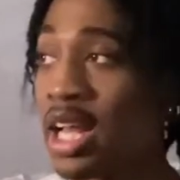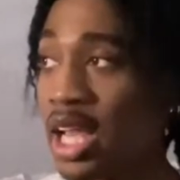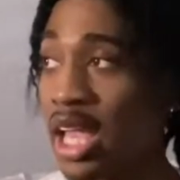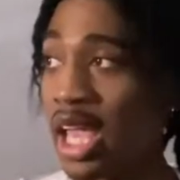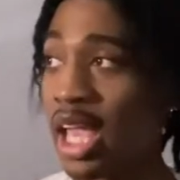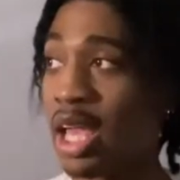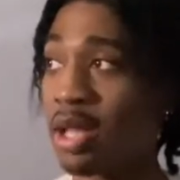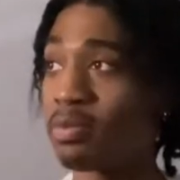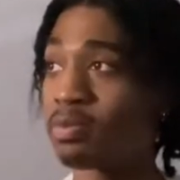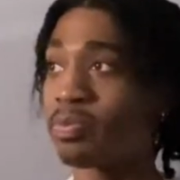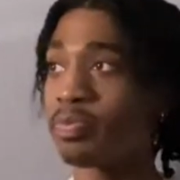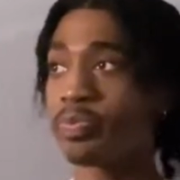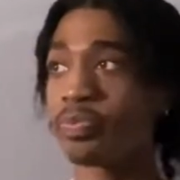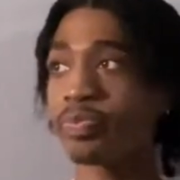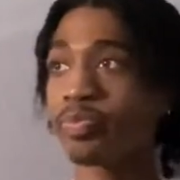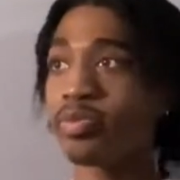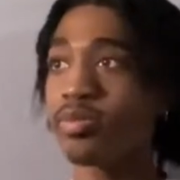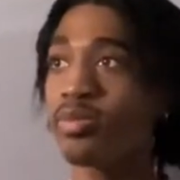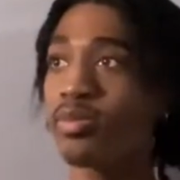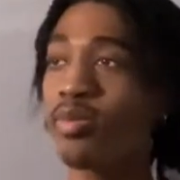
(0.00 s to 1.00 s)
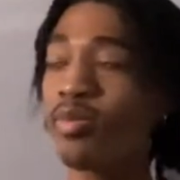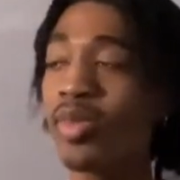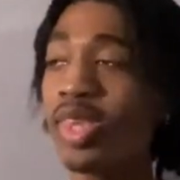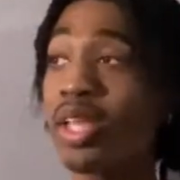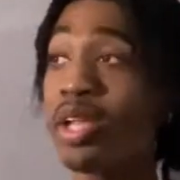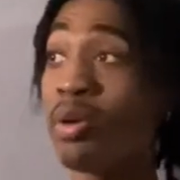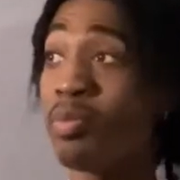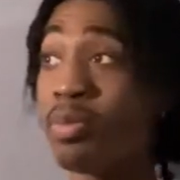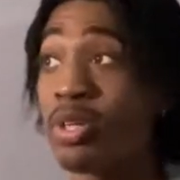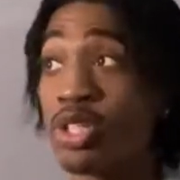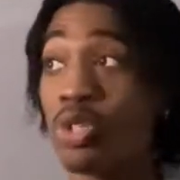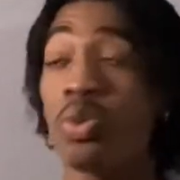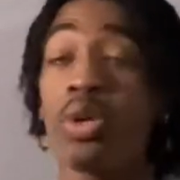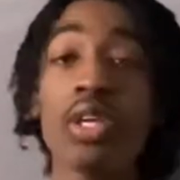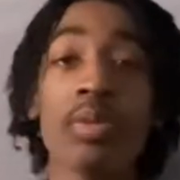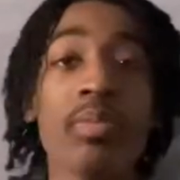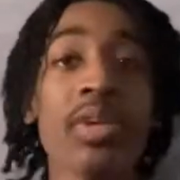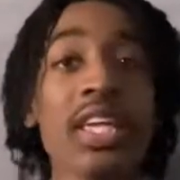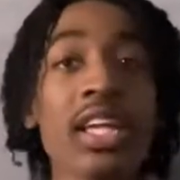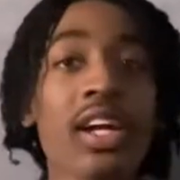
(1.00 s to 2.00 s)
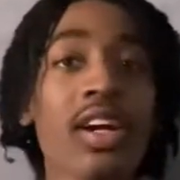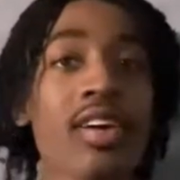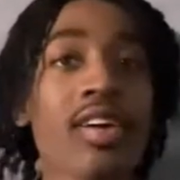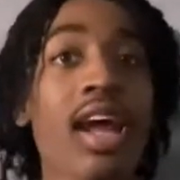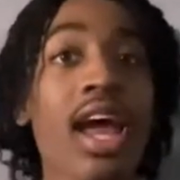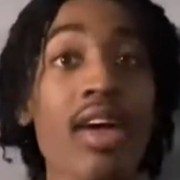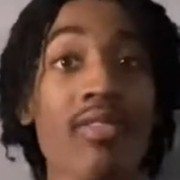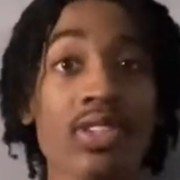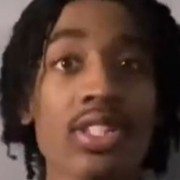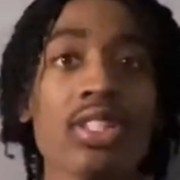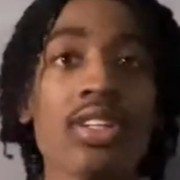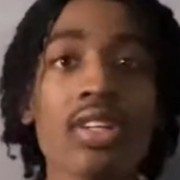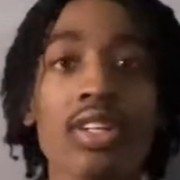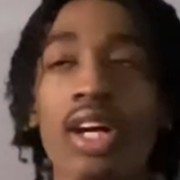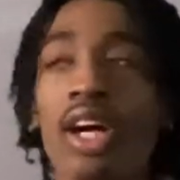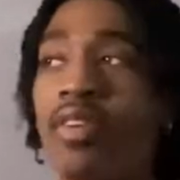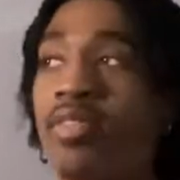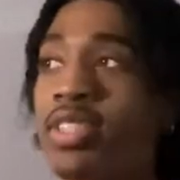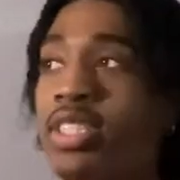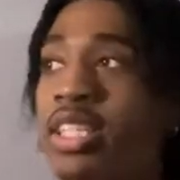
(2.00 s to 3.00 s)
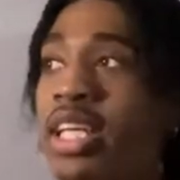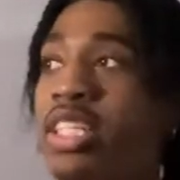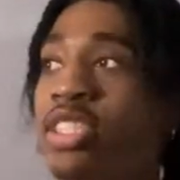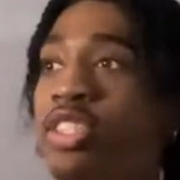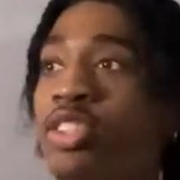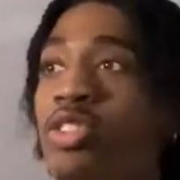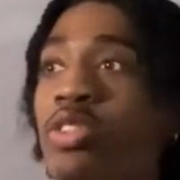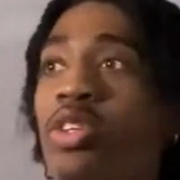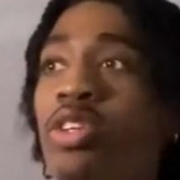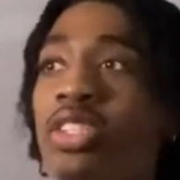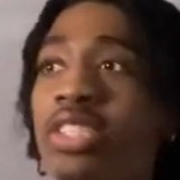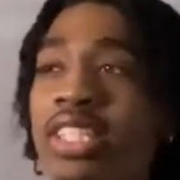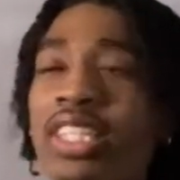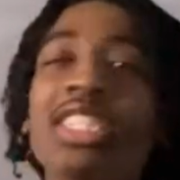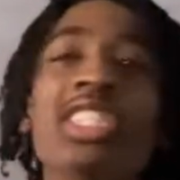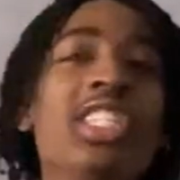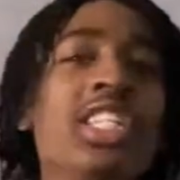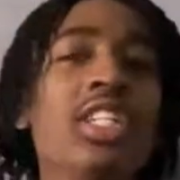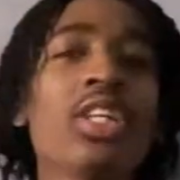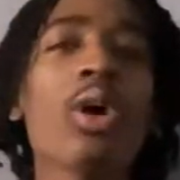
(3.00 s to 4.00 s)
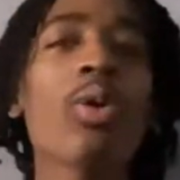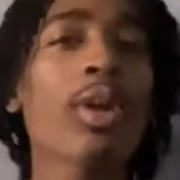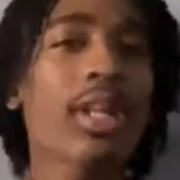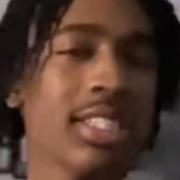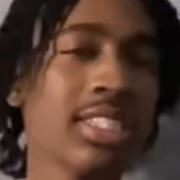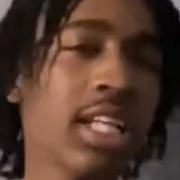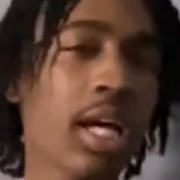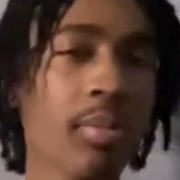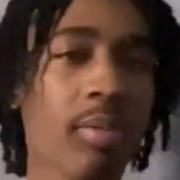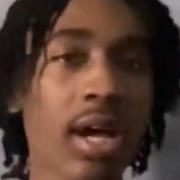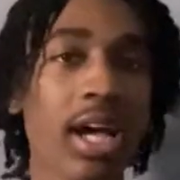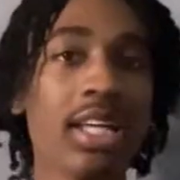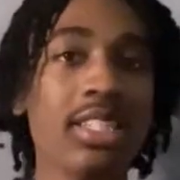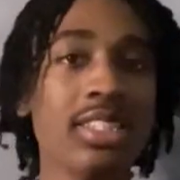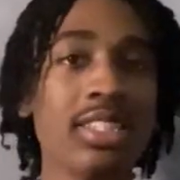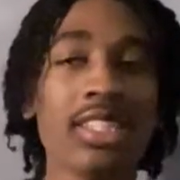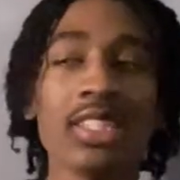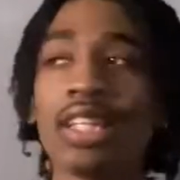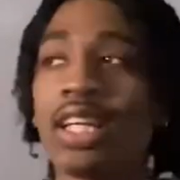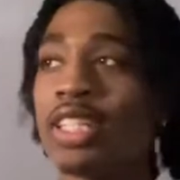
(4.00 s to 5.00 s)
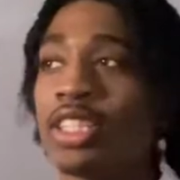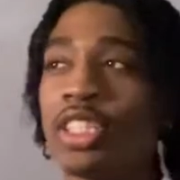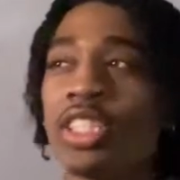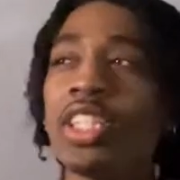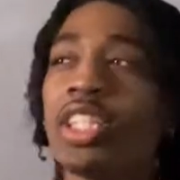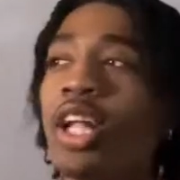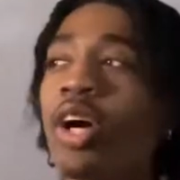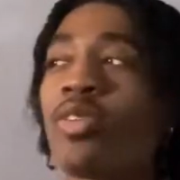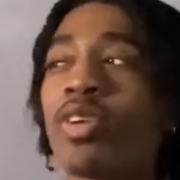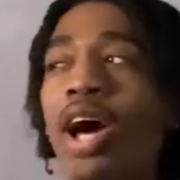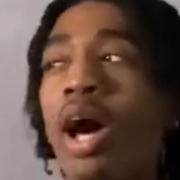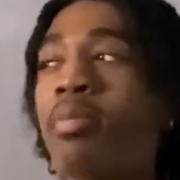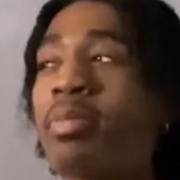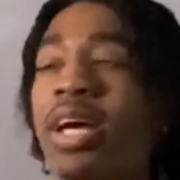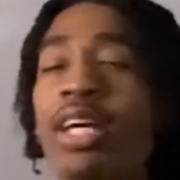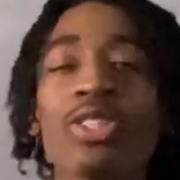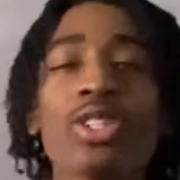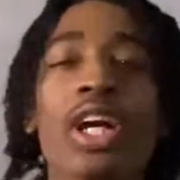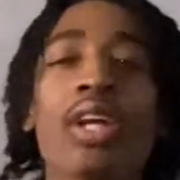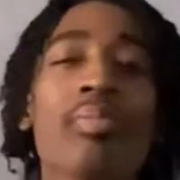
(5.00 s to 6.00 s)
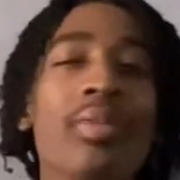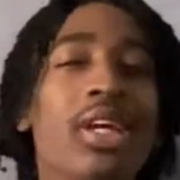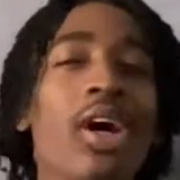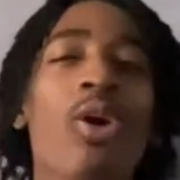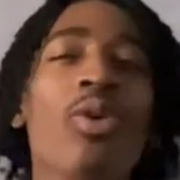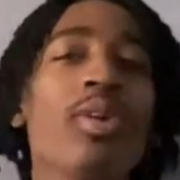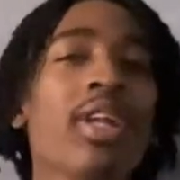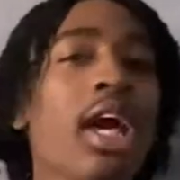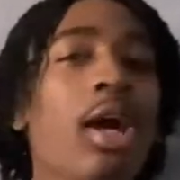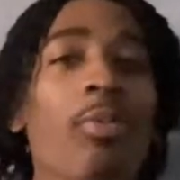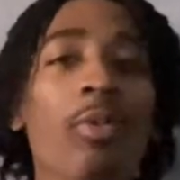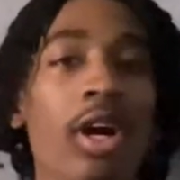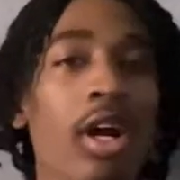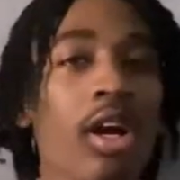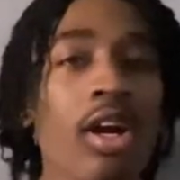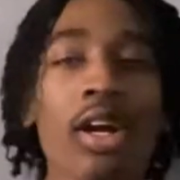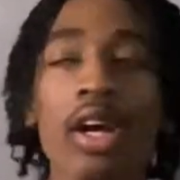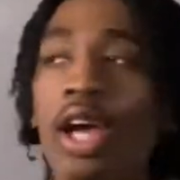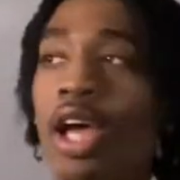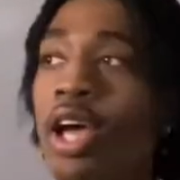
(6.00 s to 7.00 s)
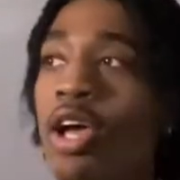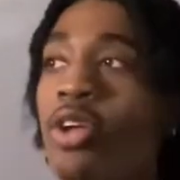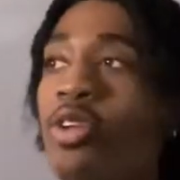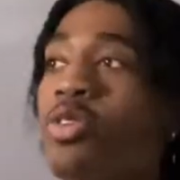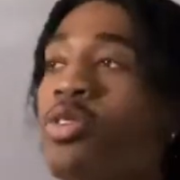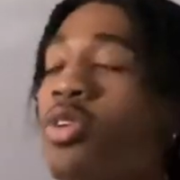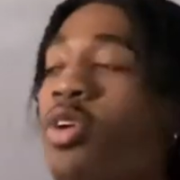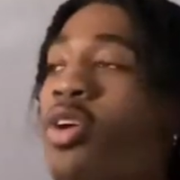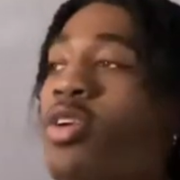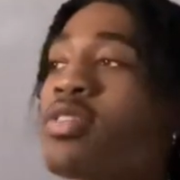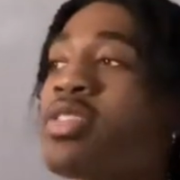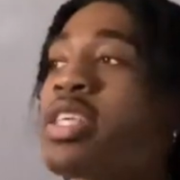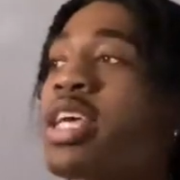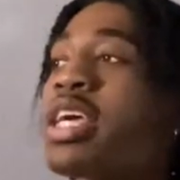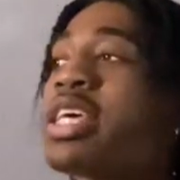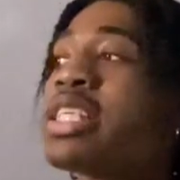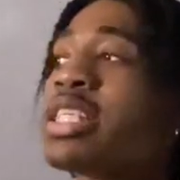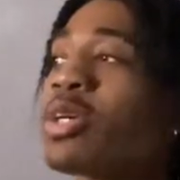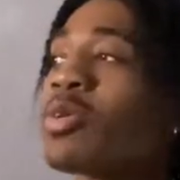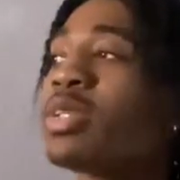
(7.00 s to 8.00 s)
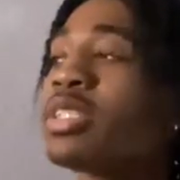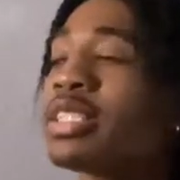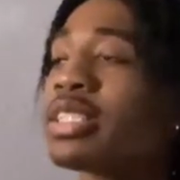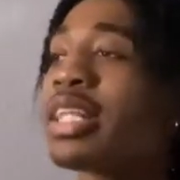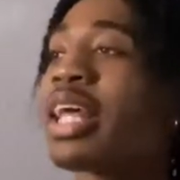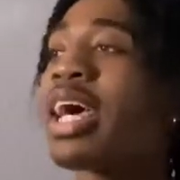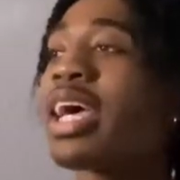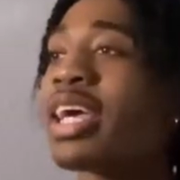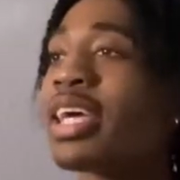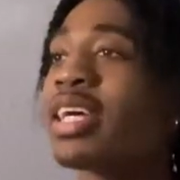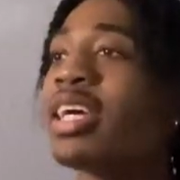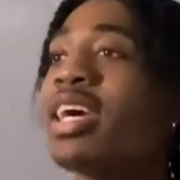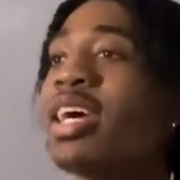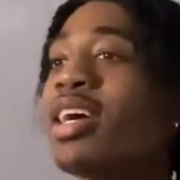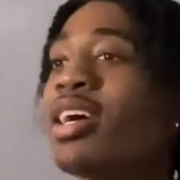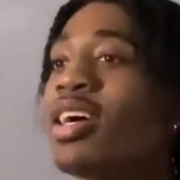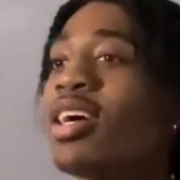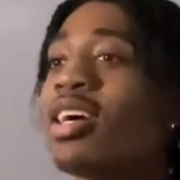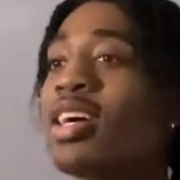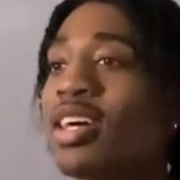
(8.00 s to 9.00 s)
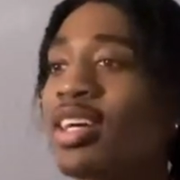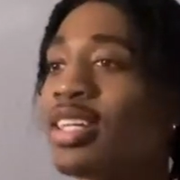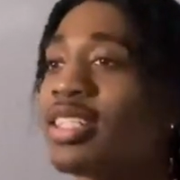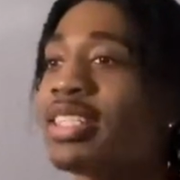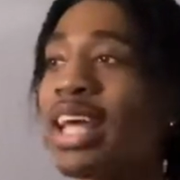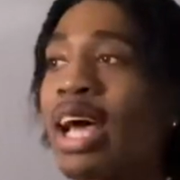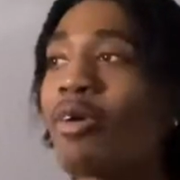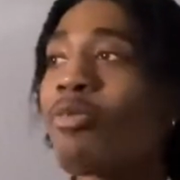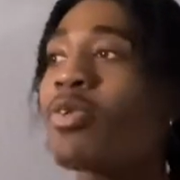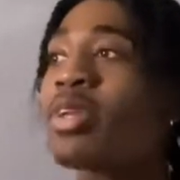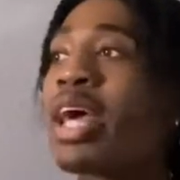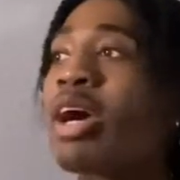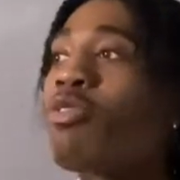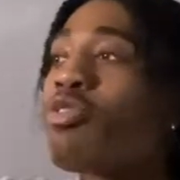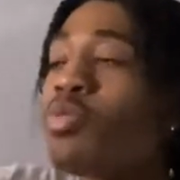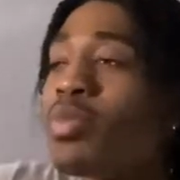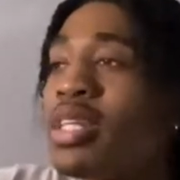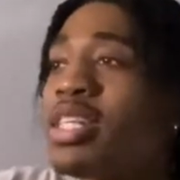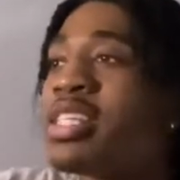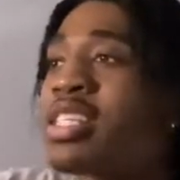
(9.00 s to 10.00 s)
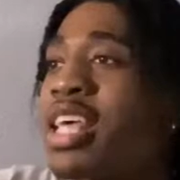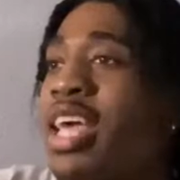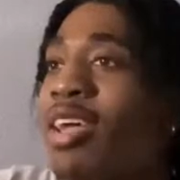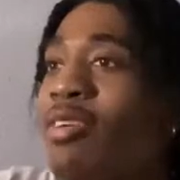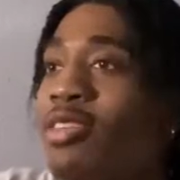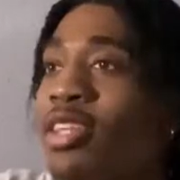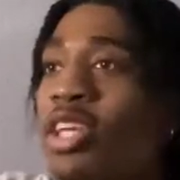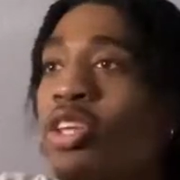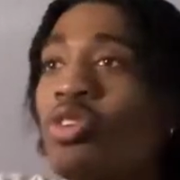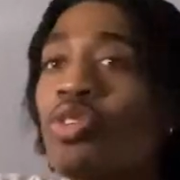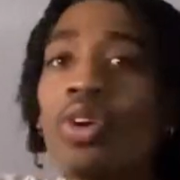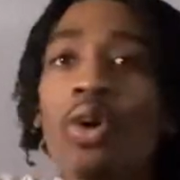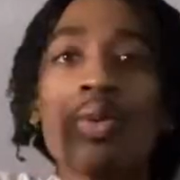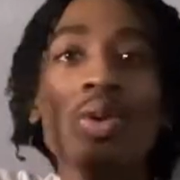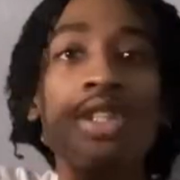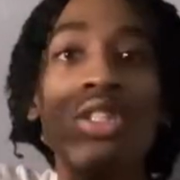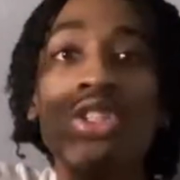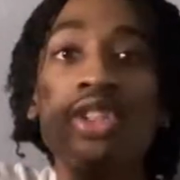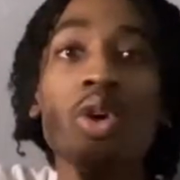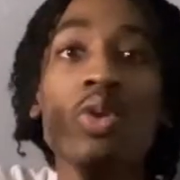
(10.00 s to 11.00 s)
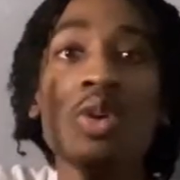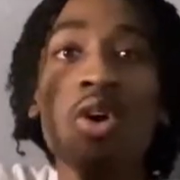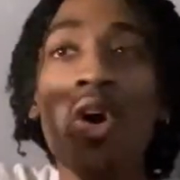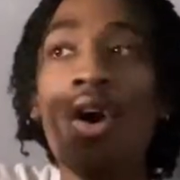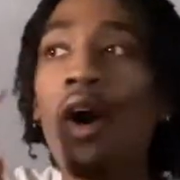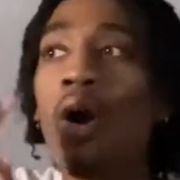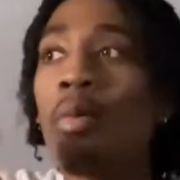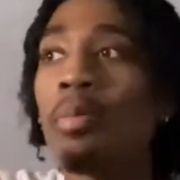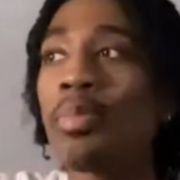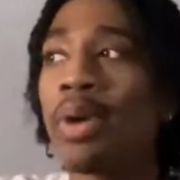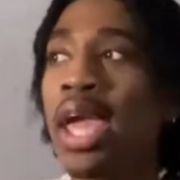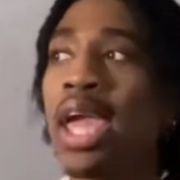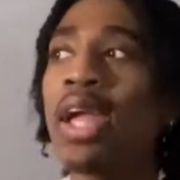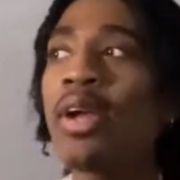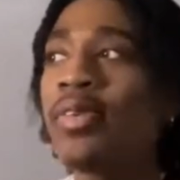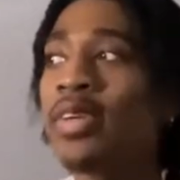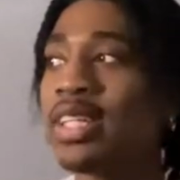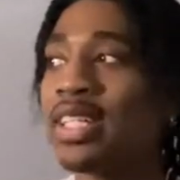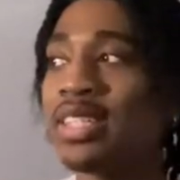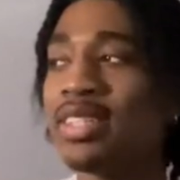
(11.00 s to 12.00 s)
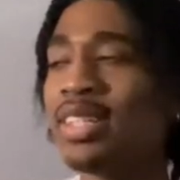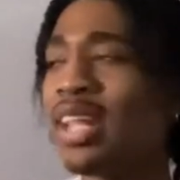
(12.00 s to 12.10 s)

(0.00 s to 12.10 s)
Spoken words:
And between me and her having certain conversations, you know what I'm saying? She know that's not my intention. And she know I'm not trying to be on that with her. You know what I'm saying? So it's like, That would be the same thing, you know, with a so-called parent.